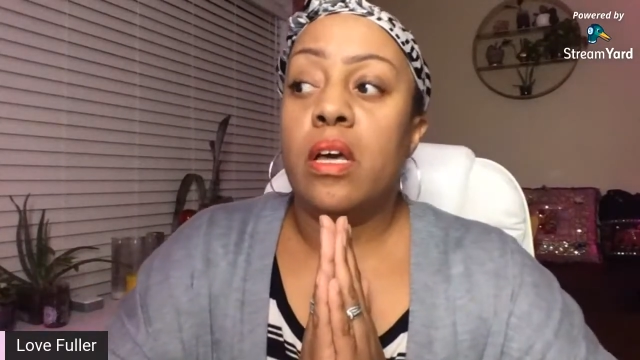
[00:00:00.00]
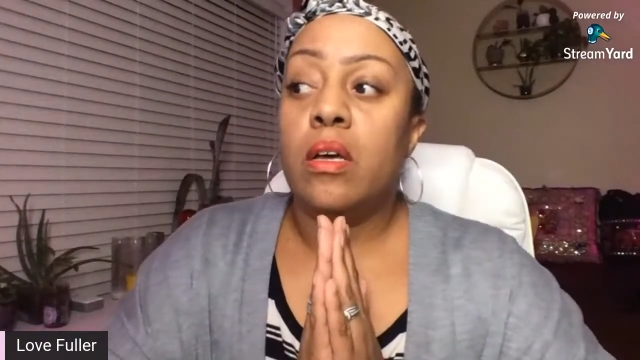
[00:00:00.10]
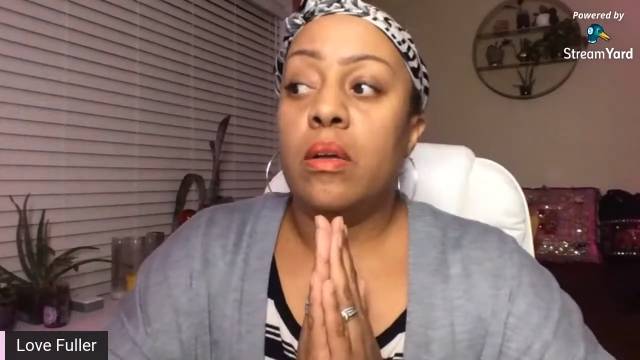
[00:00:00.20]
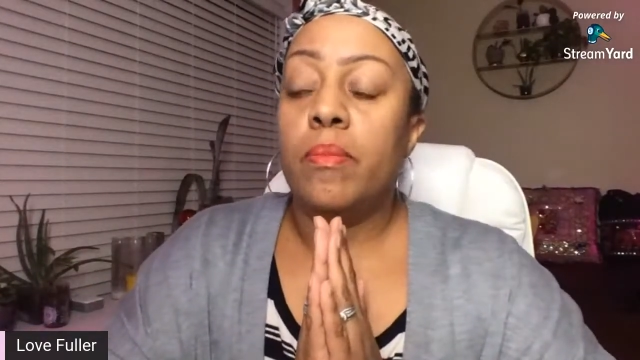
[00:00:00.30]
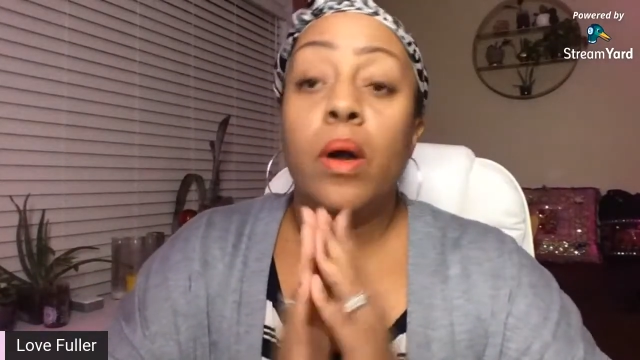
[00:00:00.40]

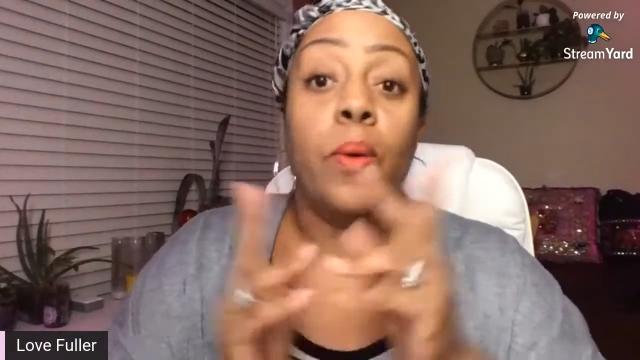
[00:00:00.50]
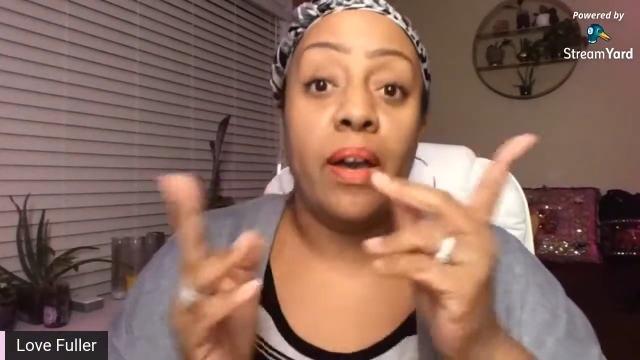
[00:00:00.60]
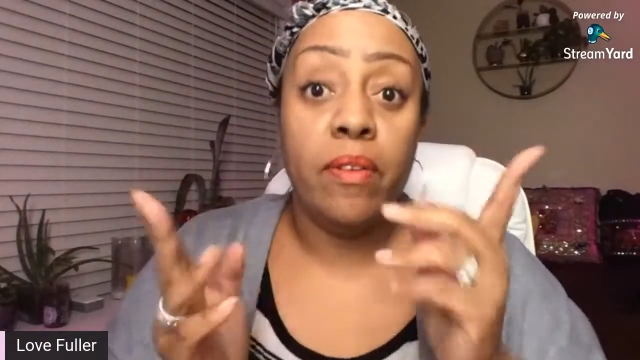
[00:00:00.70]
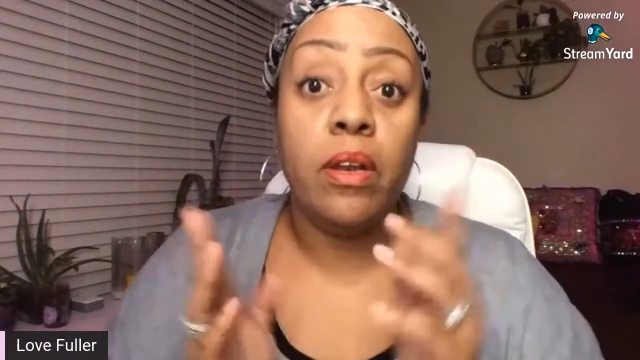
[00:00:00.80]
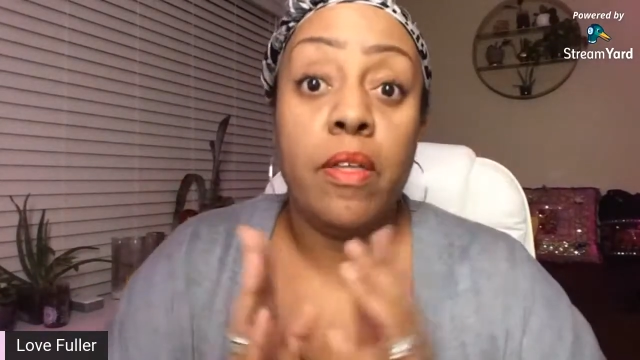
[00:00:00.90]
I
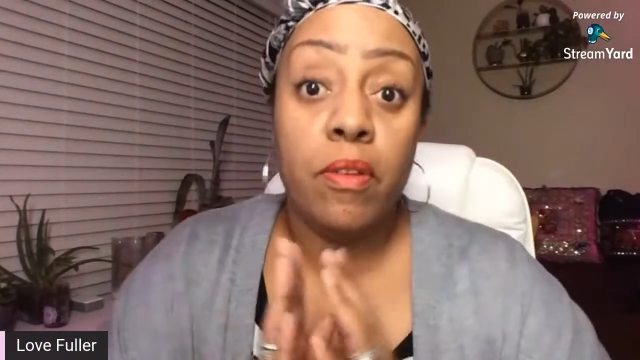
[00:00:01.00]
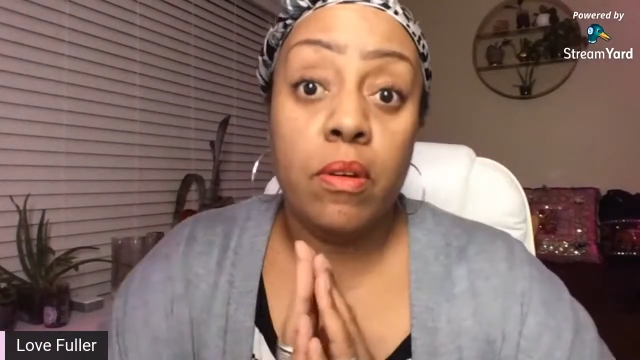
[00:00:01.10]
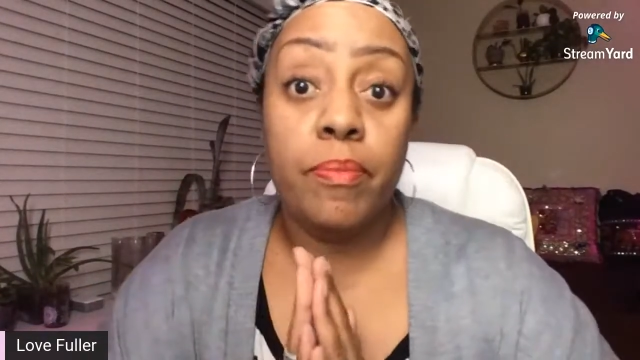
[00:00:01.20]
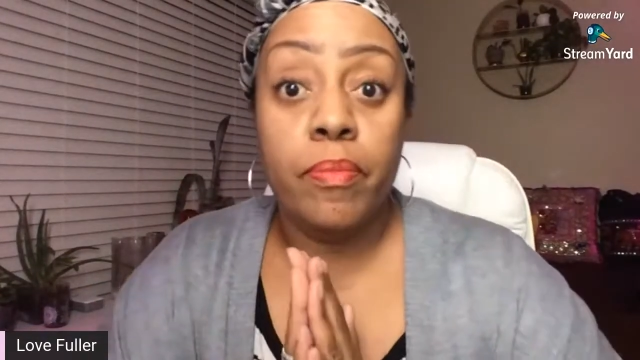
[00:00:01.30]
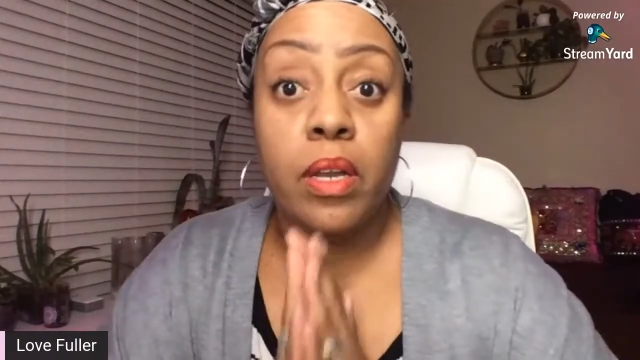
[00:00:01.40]
have
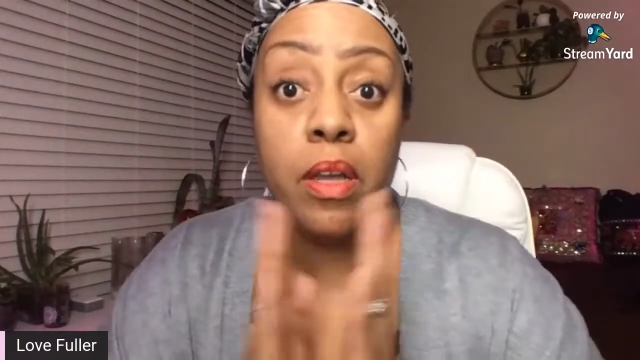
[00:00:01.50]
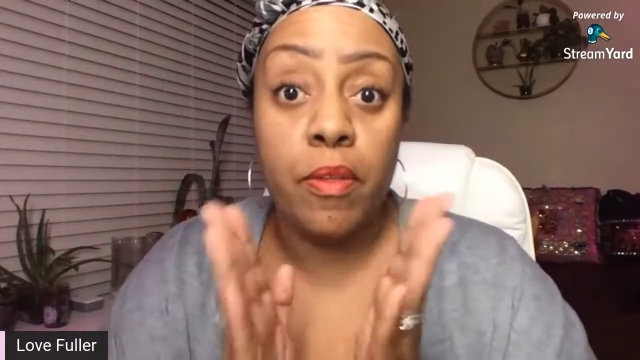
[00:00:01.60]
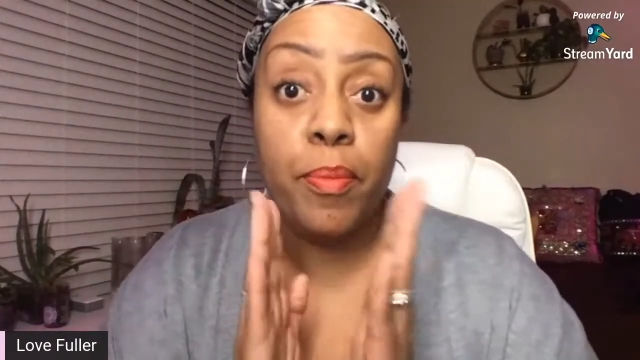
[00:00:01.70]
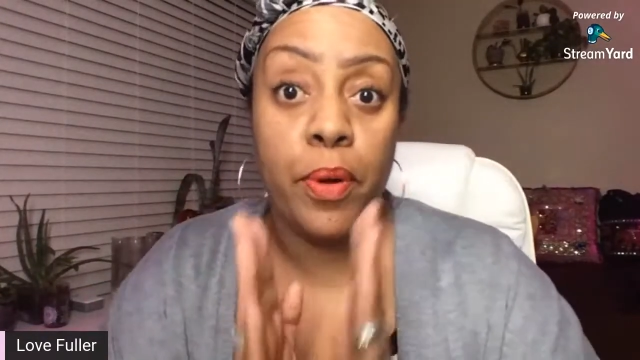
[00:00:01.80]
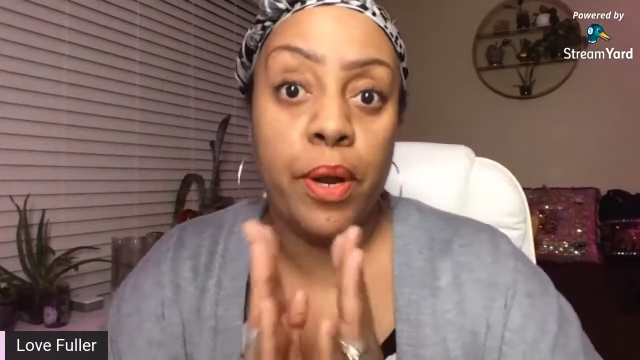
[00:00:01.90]

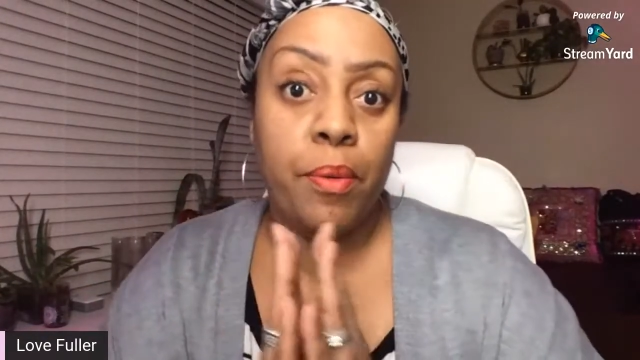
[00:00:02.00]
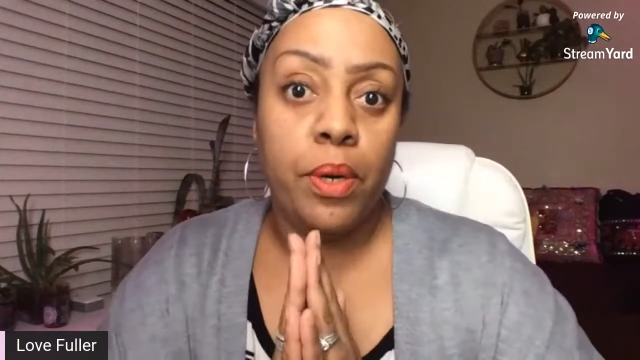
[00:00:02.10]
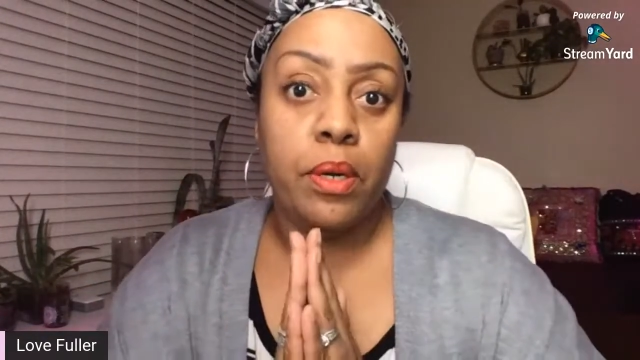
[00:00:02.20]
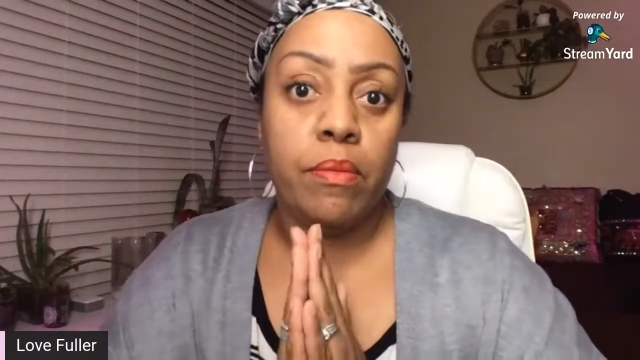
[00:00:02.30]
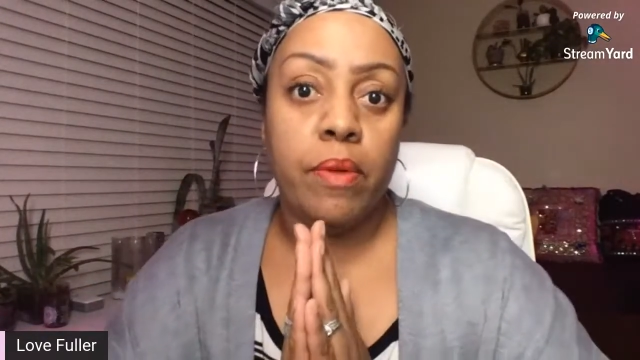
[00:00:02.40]
another prayer
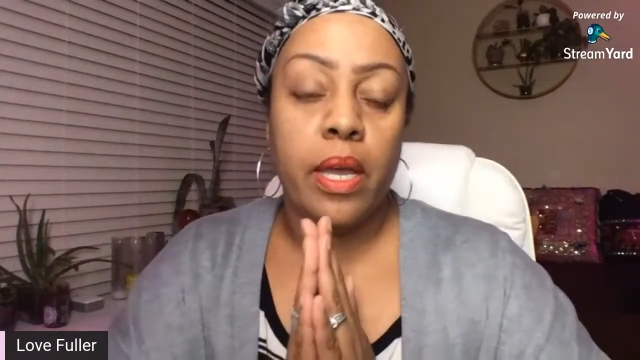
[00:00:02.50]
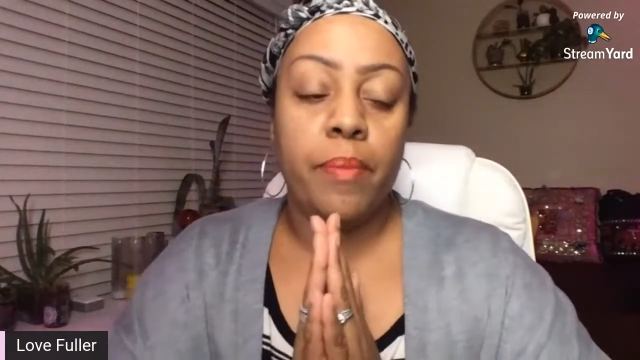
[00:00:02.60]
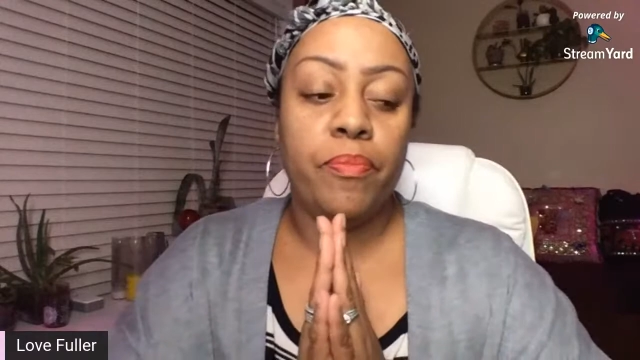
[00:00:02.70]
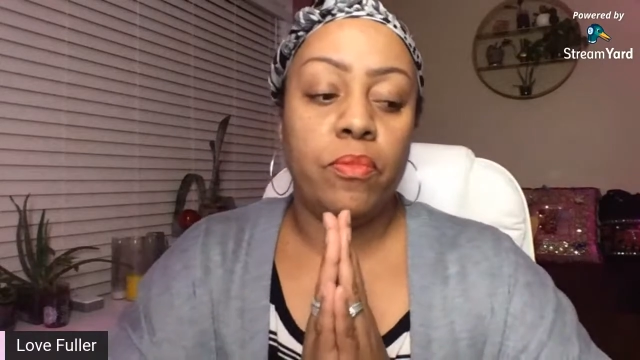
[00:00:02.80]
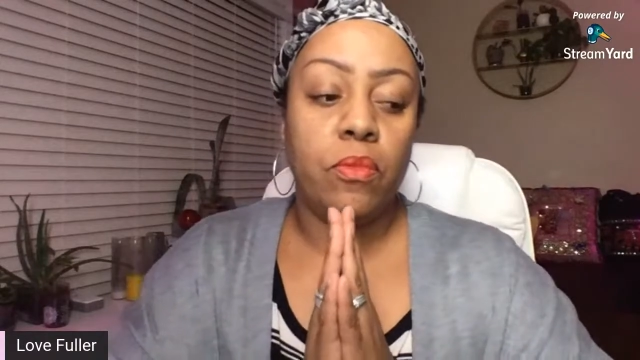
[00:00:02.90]
one, right?